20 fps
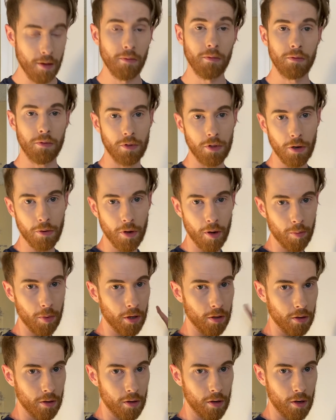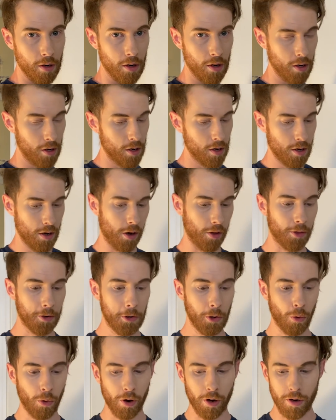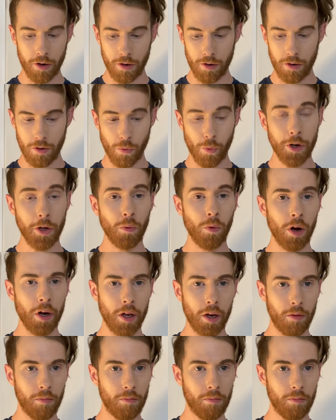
there's no number on the door. Where do you want it?